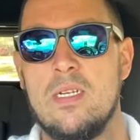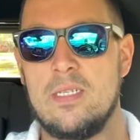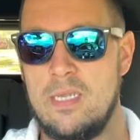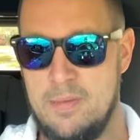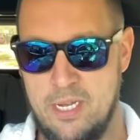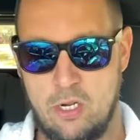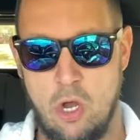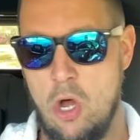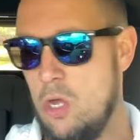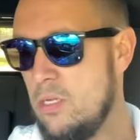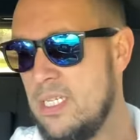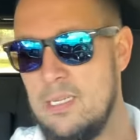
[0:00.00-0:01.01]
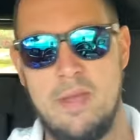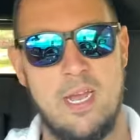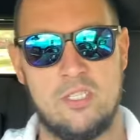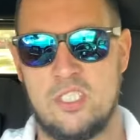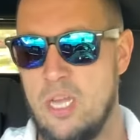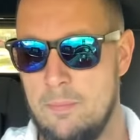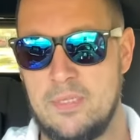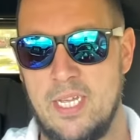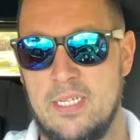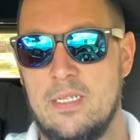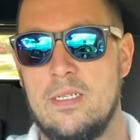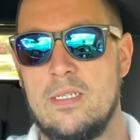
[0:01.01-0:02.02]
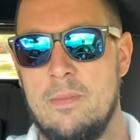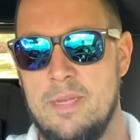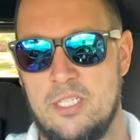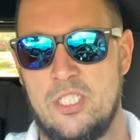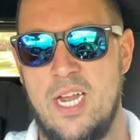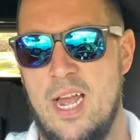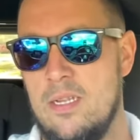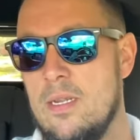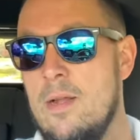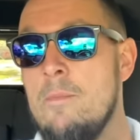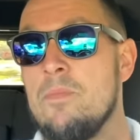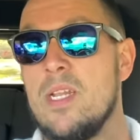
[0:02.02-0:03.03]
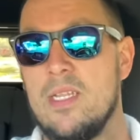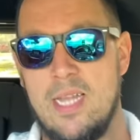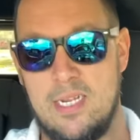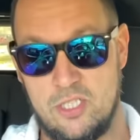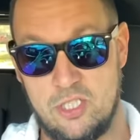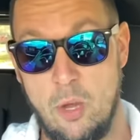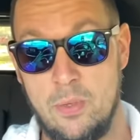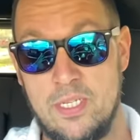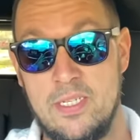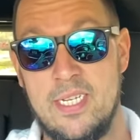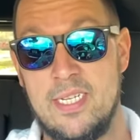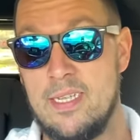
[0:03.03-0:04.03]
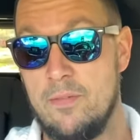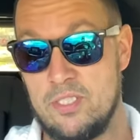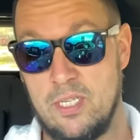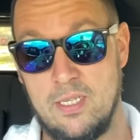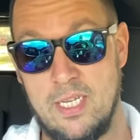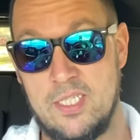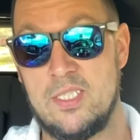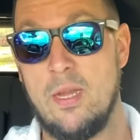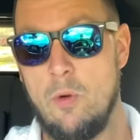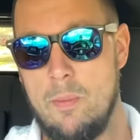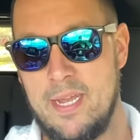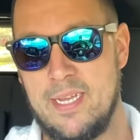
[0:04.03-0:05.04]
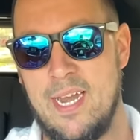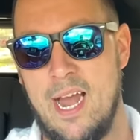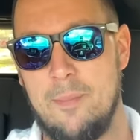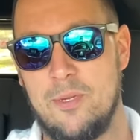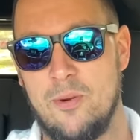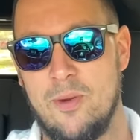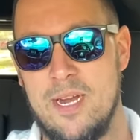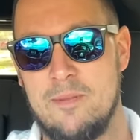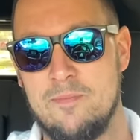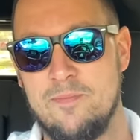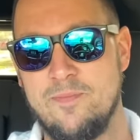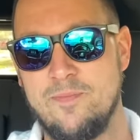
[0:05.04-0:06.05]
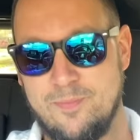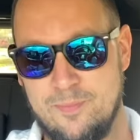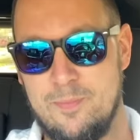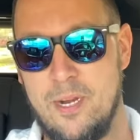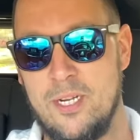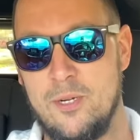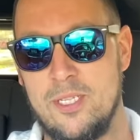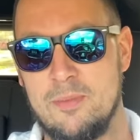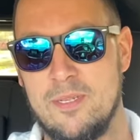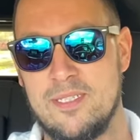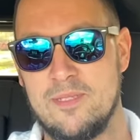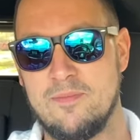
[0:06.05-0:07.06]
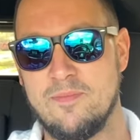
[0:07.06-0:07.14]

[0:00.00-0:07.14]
Give me a call, email, something. Give me a shout. Let us know what you need. Give us a list and we'll make it happen. All right. Merry Christmas.